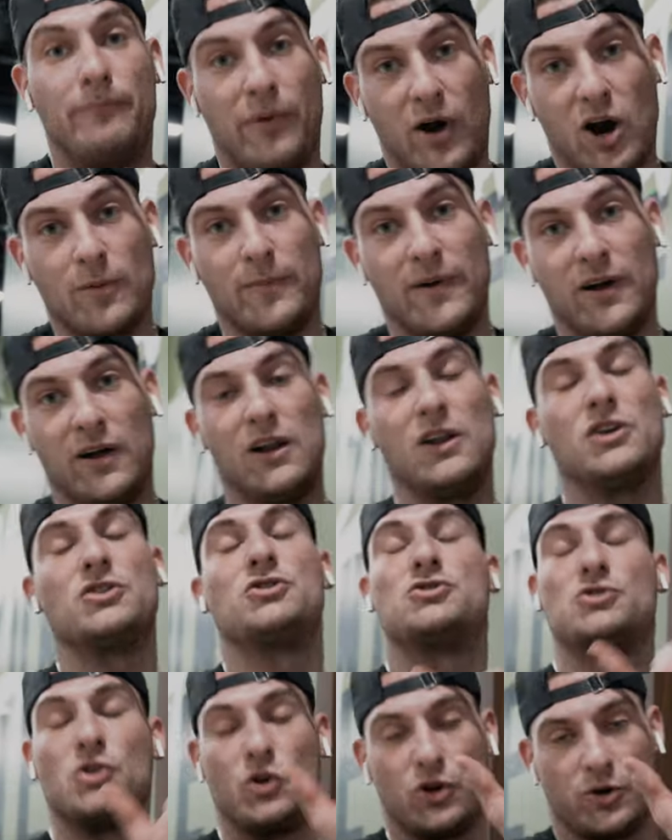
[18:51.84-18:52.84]
barbell
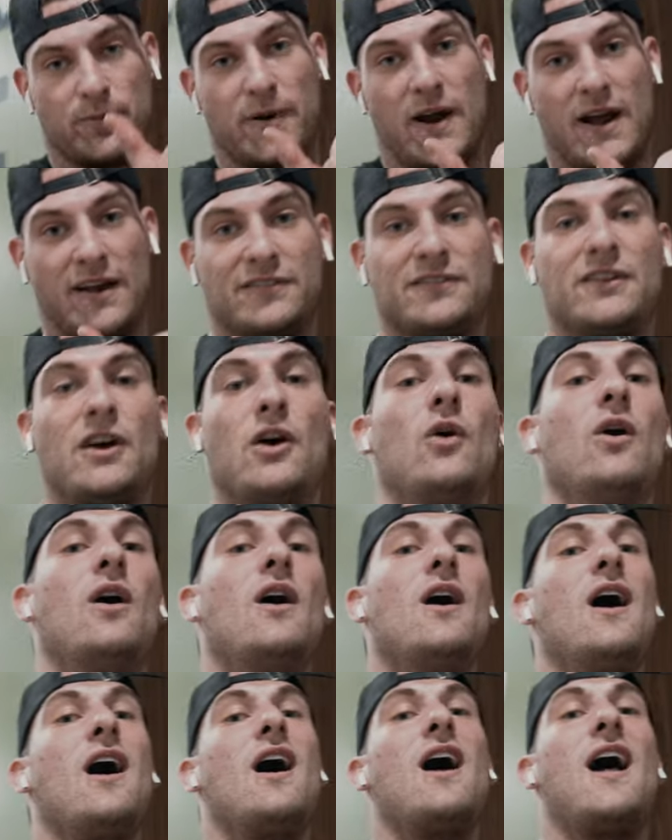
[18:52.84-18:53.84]
shoulder press. So
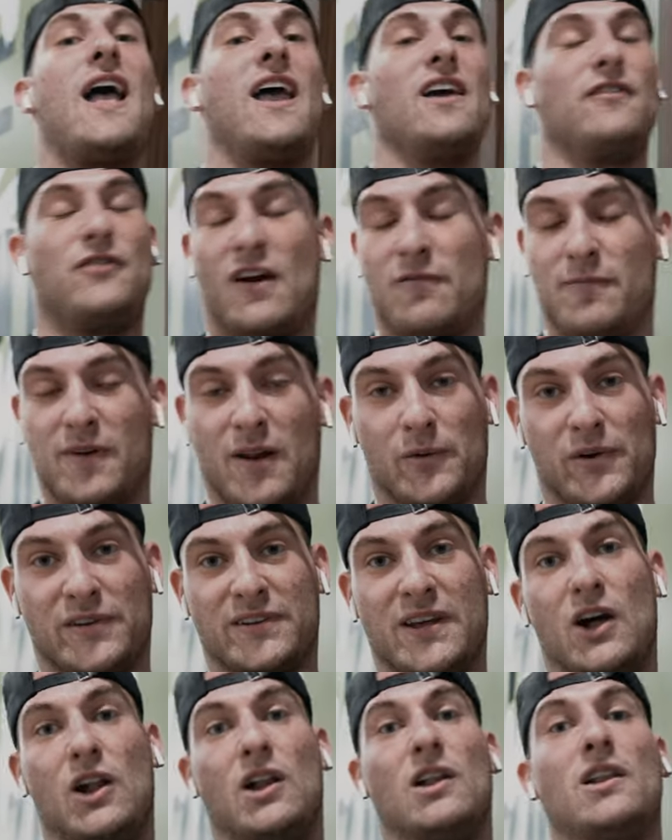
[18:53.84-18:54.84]
if you haven't been able
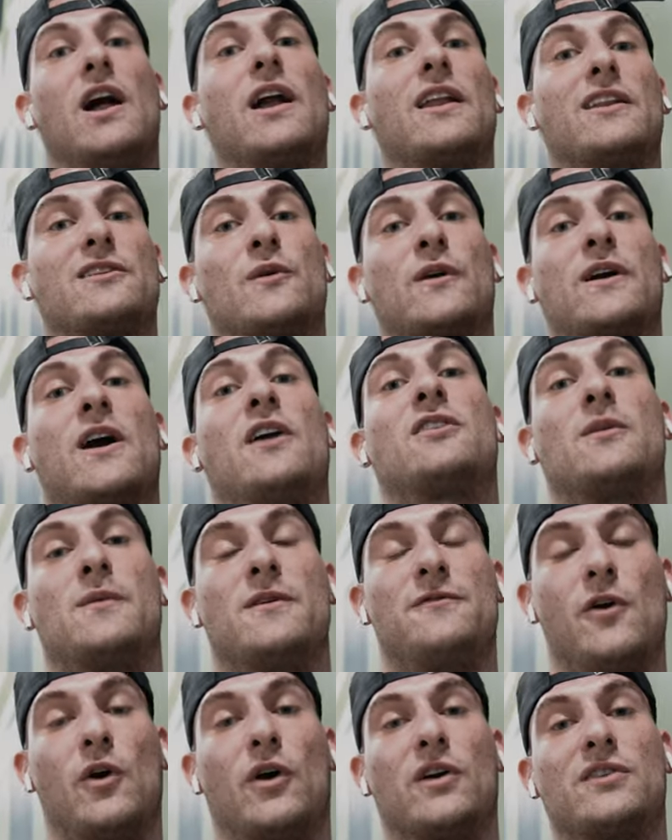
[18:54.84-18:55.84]
to tell, a lot of this workout is going
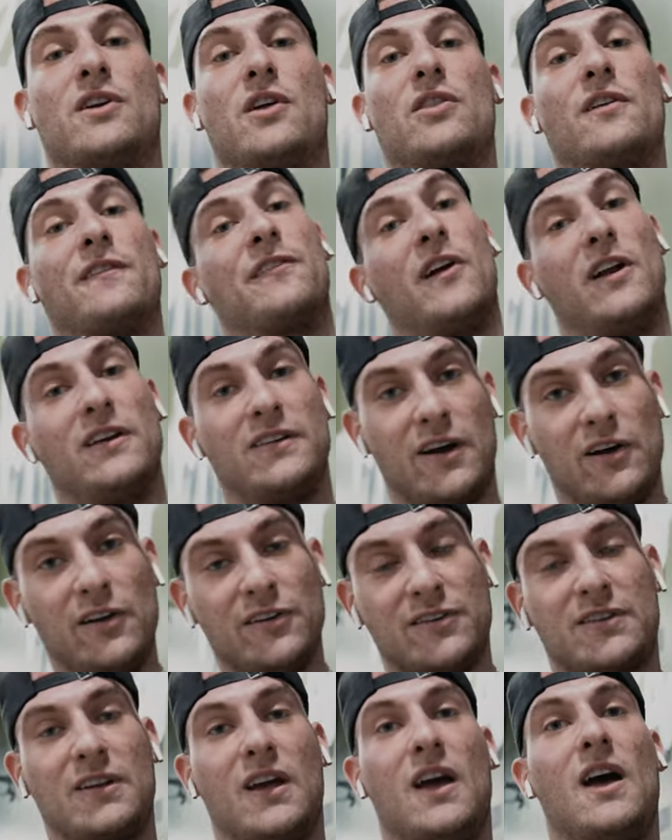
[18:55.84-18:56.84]
to be focused on the front
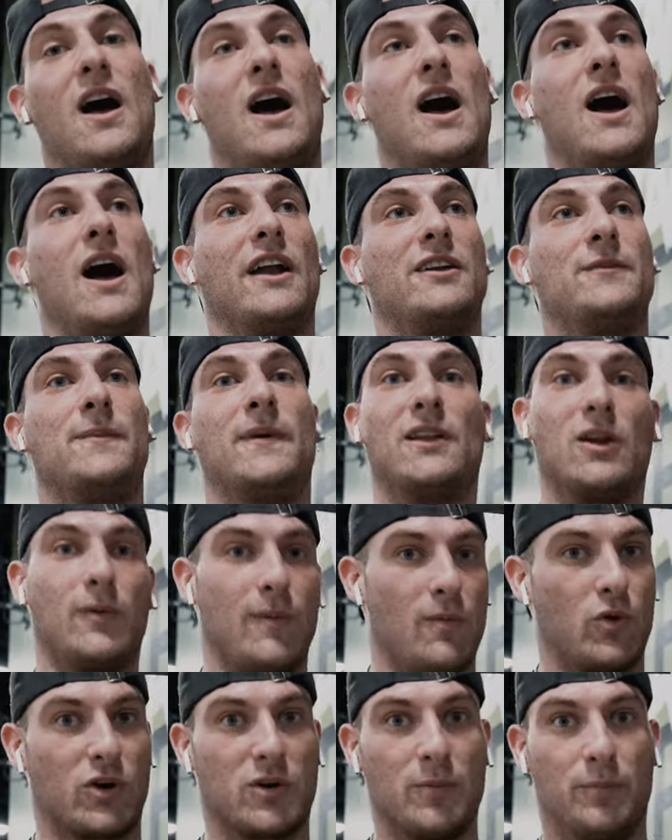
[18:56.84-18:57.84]
delts uh, to be a little
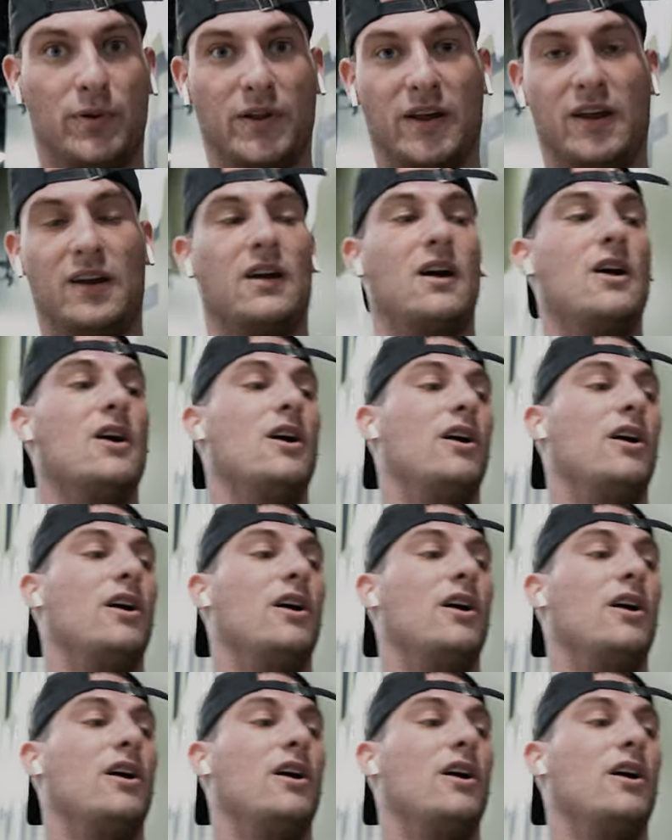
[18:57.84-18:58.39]
bit more complete.